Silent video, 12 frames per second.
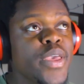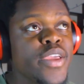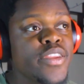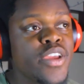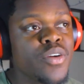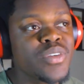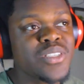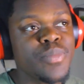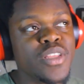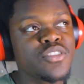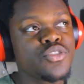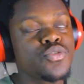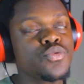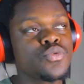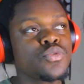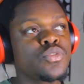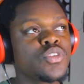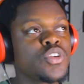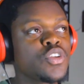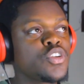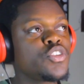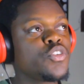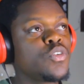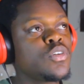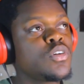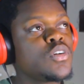pay their respects to you know